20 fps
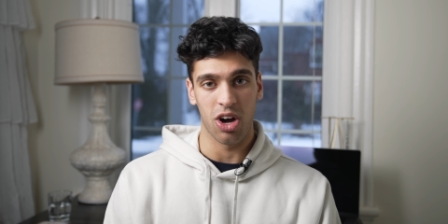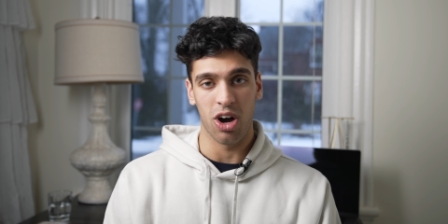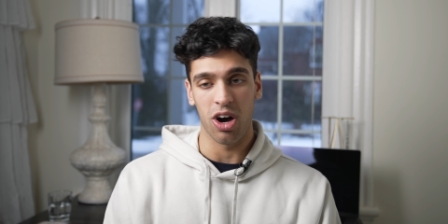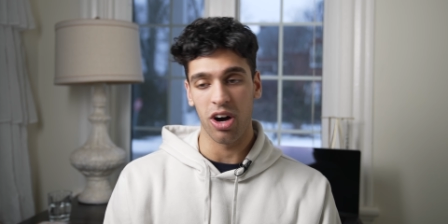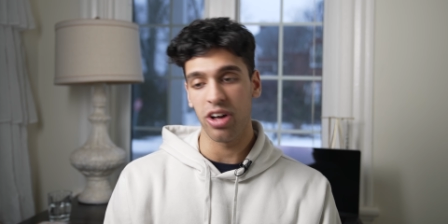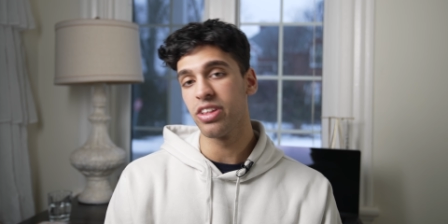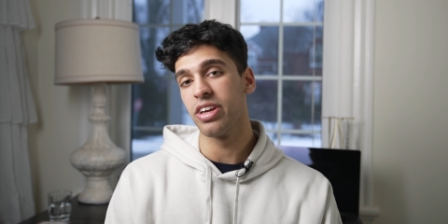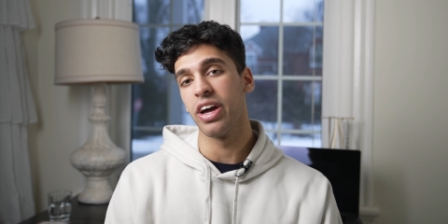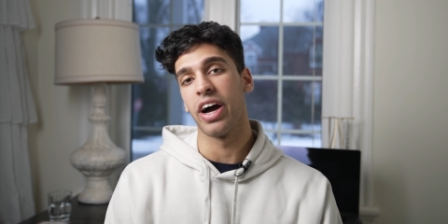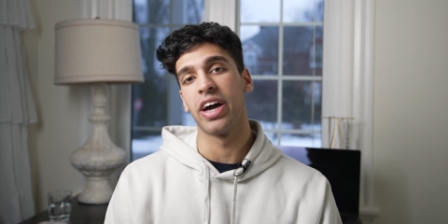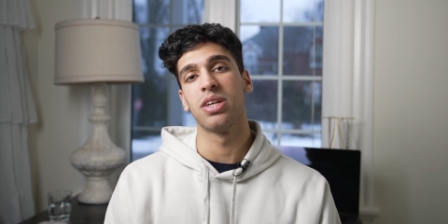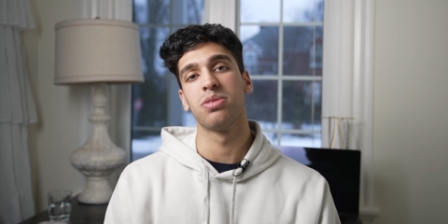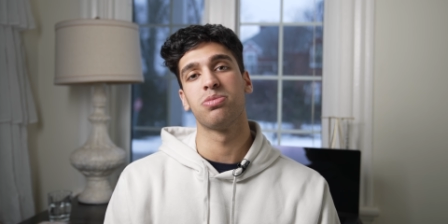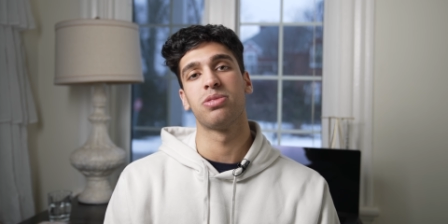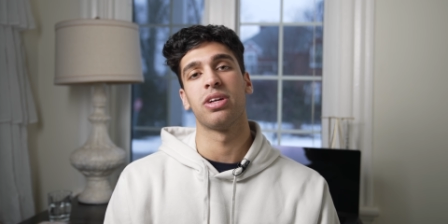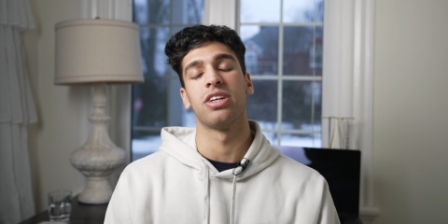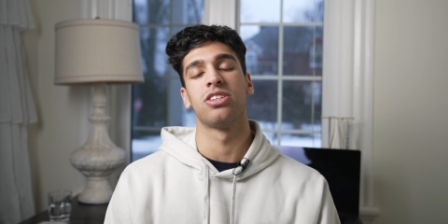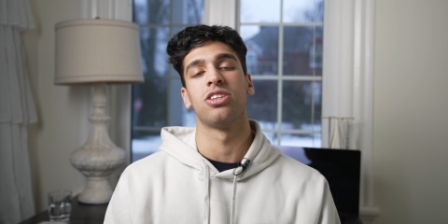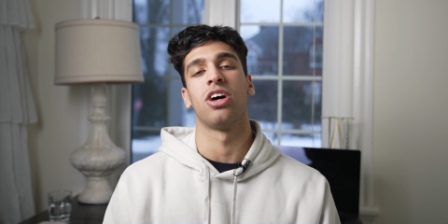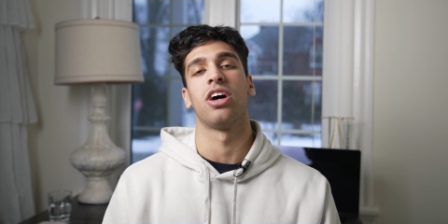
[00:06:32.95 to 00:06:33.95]
All the items
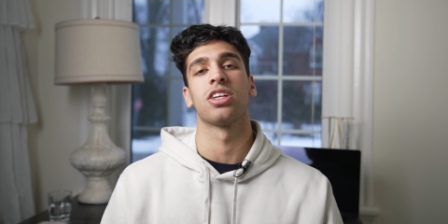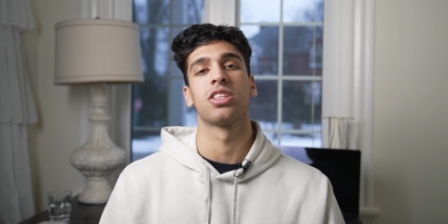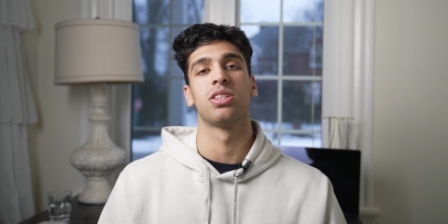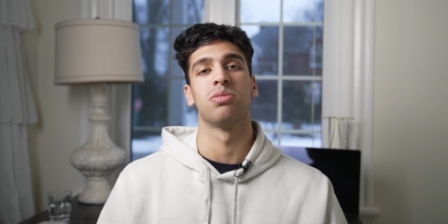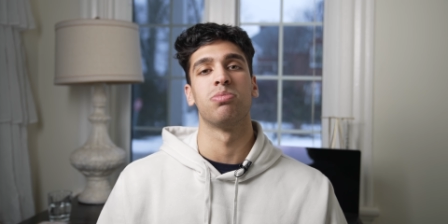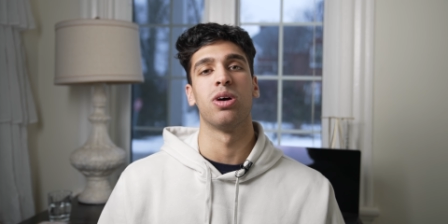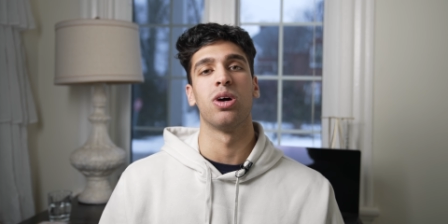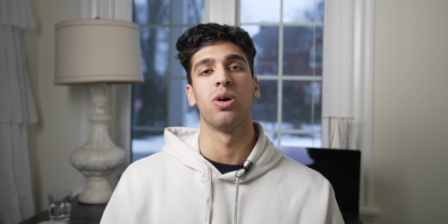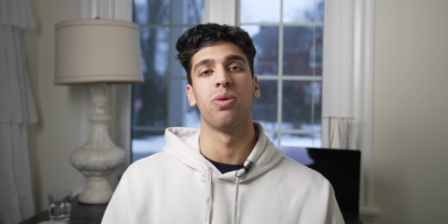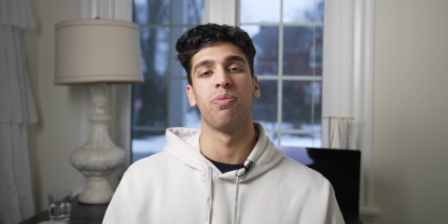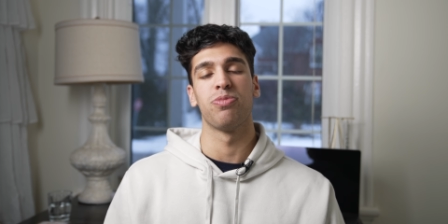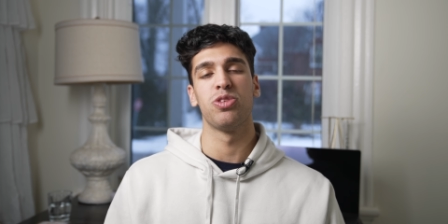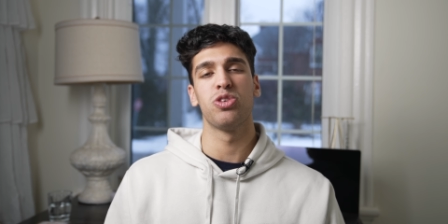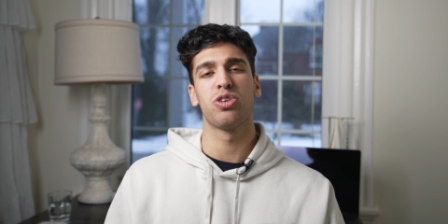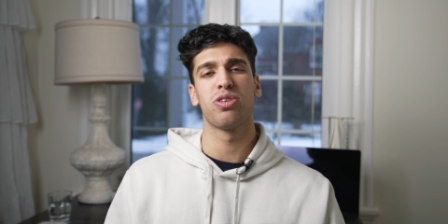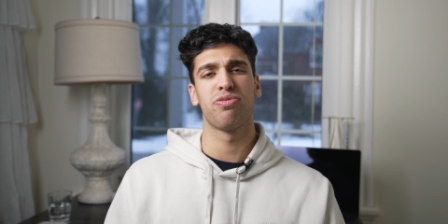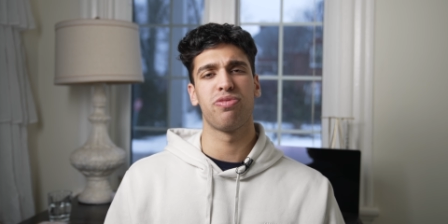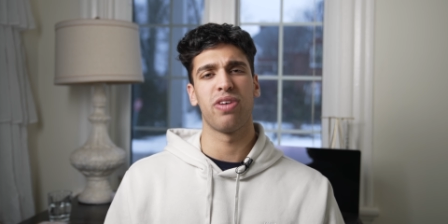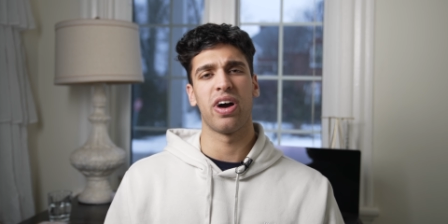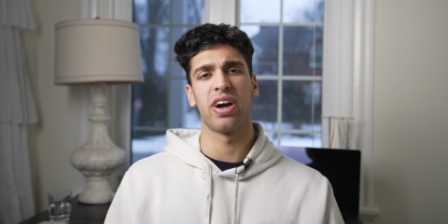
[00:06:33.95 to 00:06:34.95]
that I talked about, you
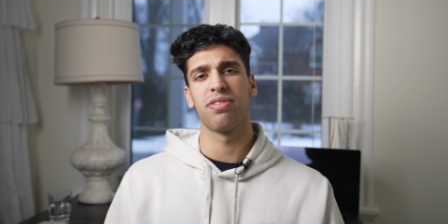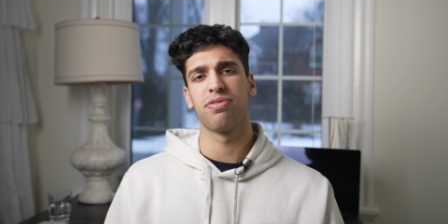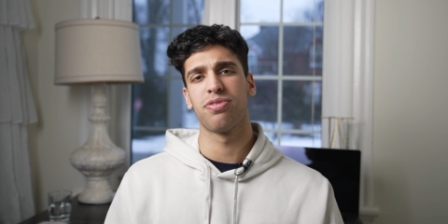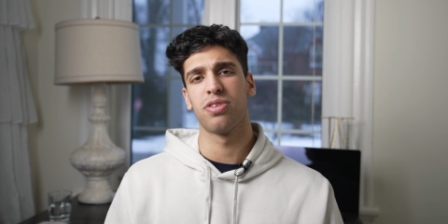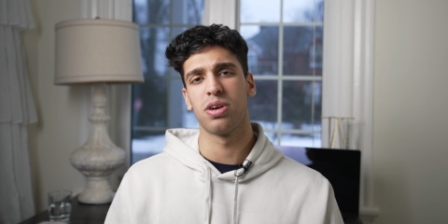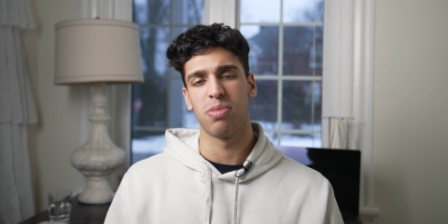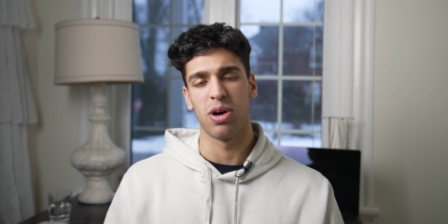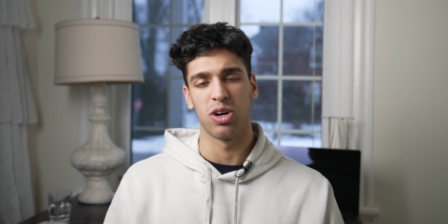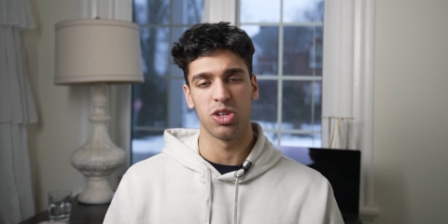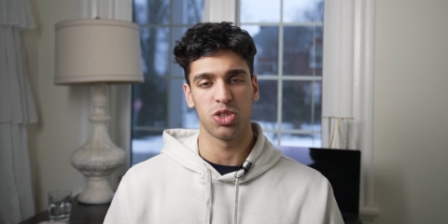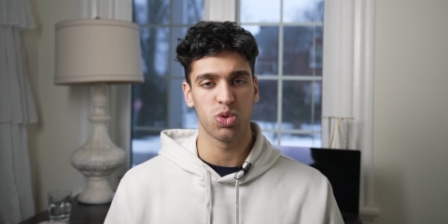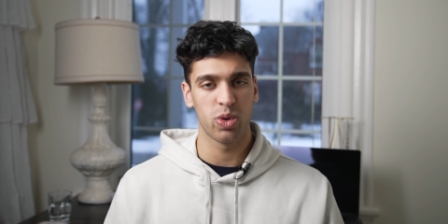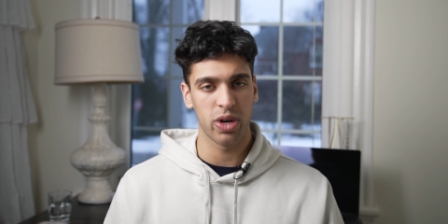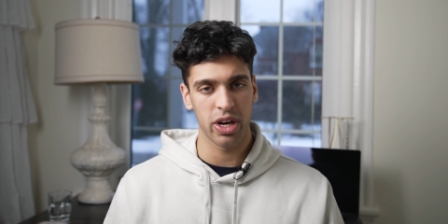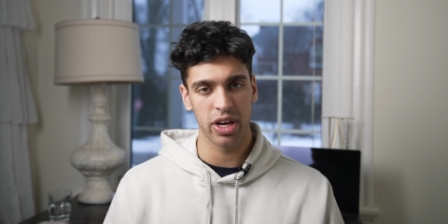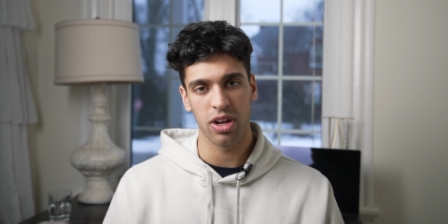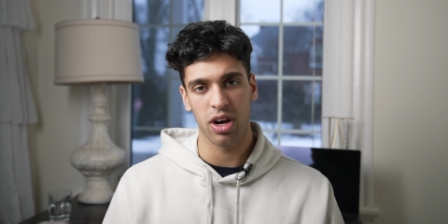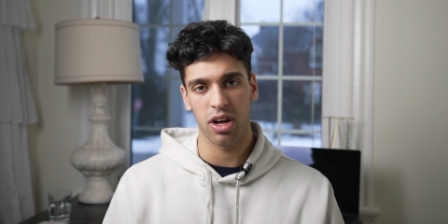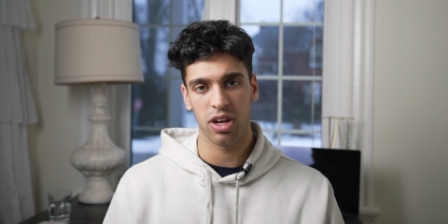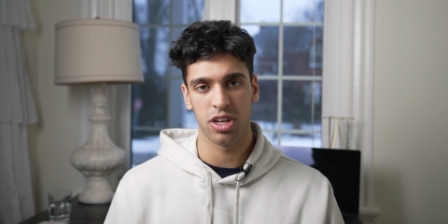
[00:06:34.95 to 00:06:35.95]
can find for about
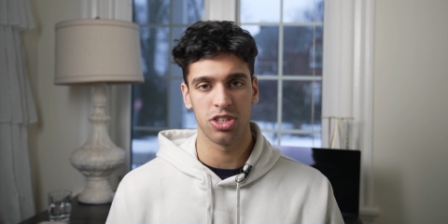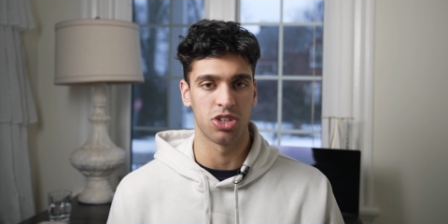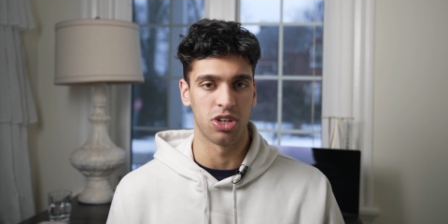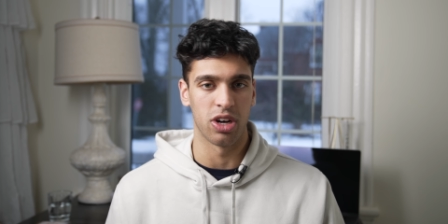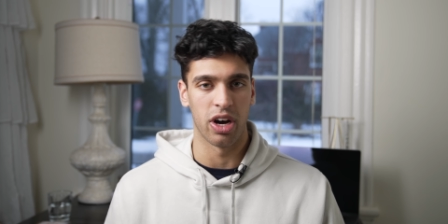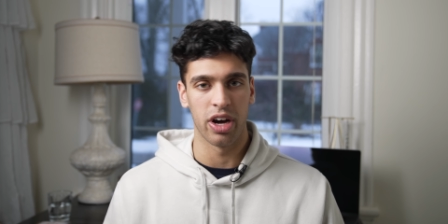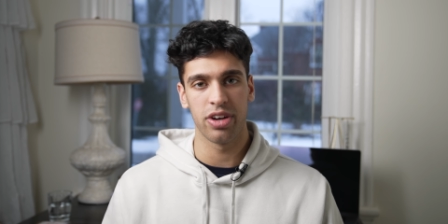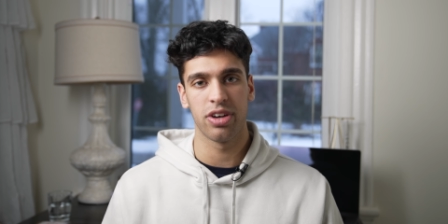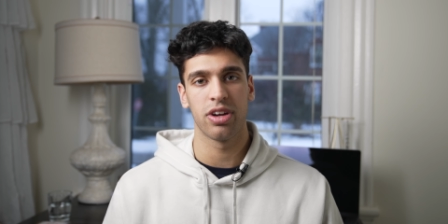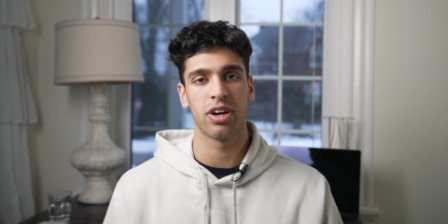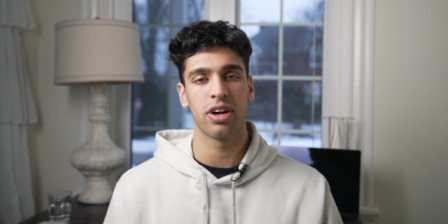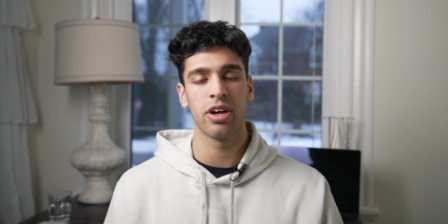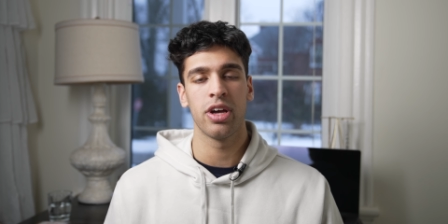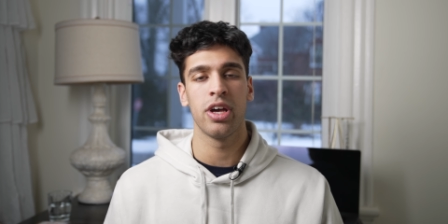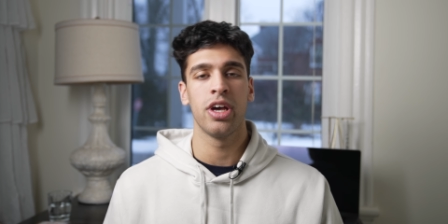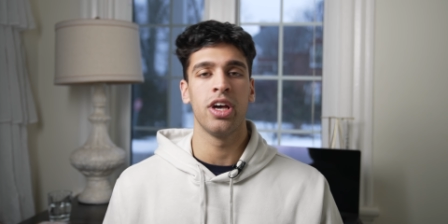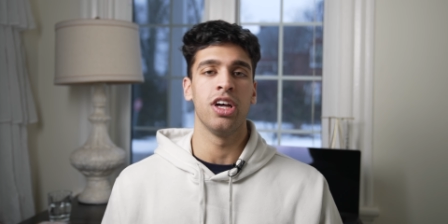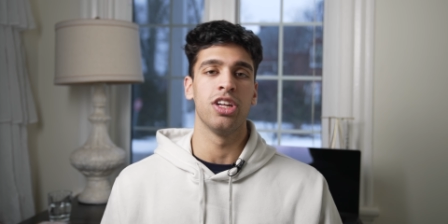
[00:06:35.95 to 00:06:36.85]
$20 or under,